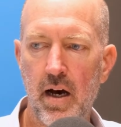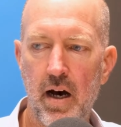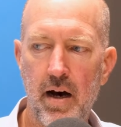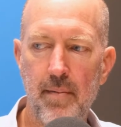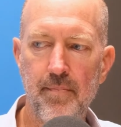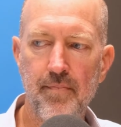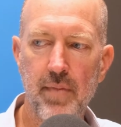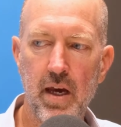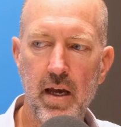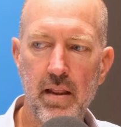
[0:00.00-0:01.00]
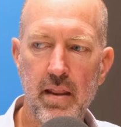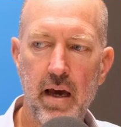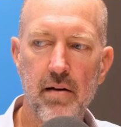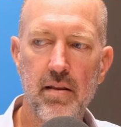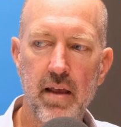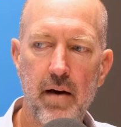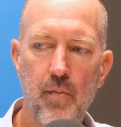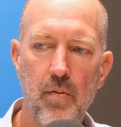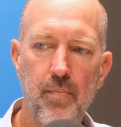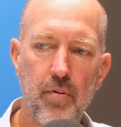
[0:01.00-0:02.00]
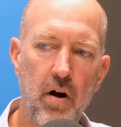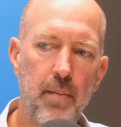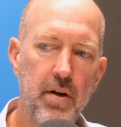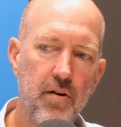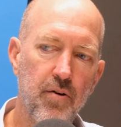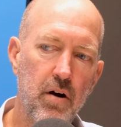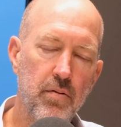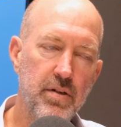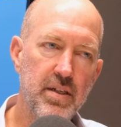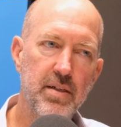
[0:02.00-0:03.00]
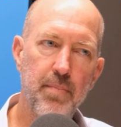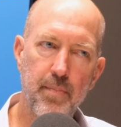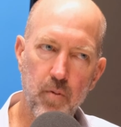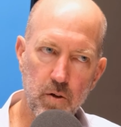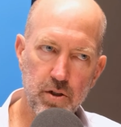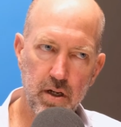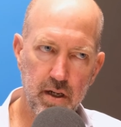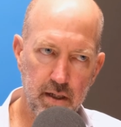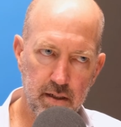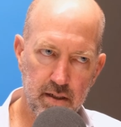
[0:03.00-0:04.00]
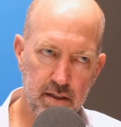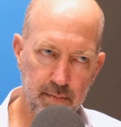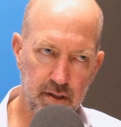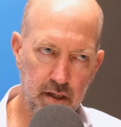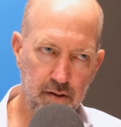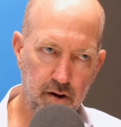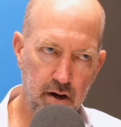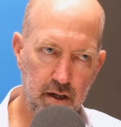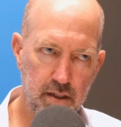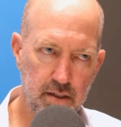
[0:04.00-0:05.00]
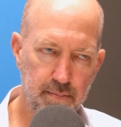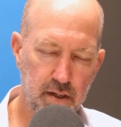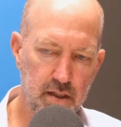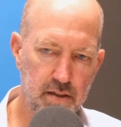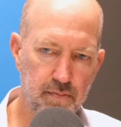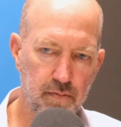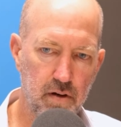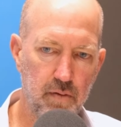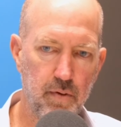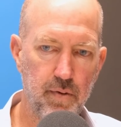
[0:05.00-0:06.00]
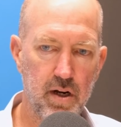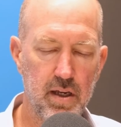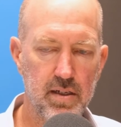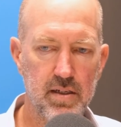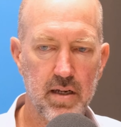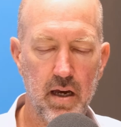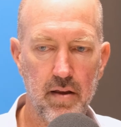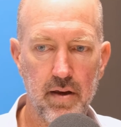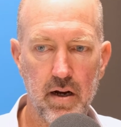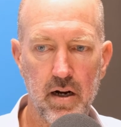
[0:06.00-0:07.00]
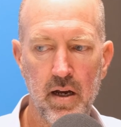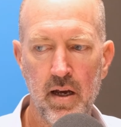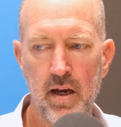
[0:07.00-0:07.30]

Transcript: and that will probably grow disproportionately to some of the other areas because, you know, we want to get to scale there,